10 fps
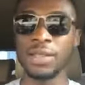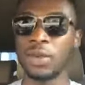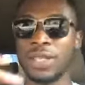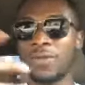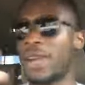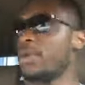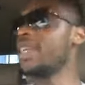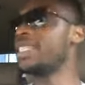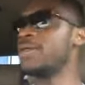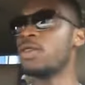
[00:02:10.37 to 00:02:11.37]
so it's very
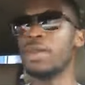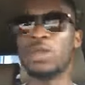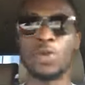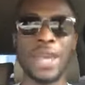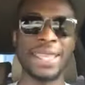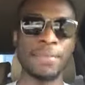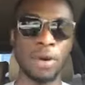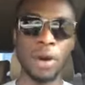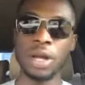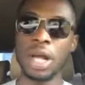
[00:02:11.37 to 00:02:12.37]
easy for me to write a
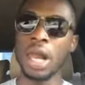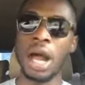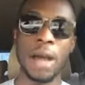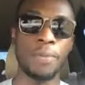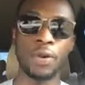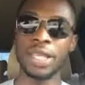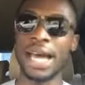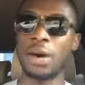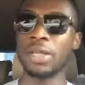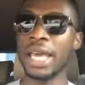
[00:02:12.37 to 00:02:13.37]
blog and put it
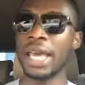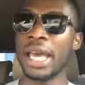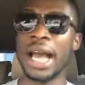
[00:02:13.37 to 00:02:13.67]
out there.